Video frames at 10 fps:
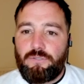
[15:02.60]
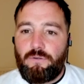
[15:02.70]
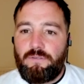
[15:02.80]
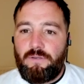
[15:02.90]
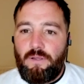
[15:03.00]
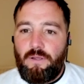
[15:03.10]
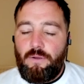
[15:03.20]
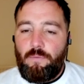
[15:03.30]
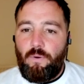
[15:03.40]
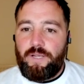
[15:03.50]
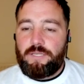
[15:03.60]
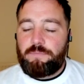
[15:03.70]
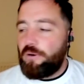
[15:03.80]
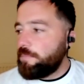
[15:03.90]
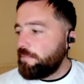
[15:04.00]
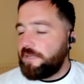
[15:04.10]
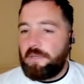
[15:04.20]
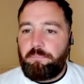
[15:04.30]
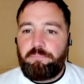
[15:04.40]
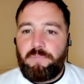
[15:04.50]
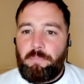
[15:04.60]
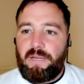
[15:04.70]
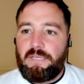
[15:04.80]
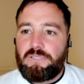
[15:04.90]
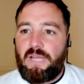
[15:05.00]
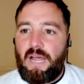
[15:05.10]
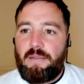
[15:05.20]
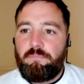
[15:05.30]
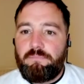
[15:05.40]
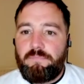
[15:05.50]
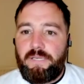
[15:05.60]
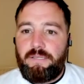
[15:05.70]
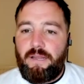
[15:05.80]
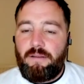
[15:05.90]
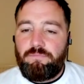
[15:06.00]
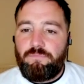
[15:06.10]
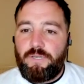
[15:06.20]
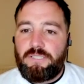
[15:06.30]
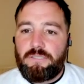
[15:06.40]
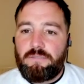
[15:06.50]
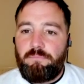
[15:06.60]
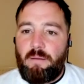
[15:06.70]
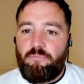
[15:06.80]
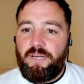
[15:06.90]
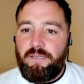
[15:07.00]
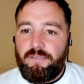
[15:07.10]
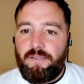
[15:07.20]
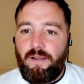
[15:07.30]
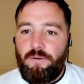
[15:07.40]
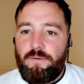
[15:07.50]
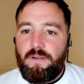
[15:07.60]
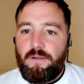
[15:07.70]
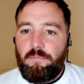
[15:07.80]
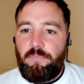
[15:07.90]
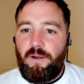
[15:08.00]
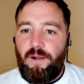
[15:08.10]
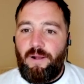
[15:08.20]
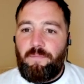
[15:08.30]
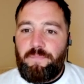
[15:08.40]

on what is probably the biggest game in their recent memory, you know. But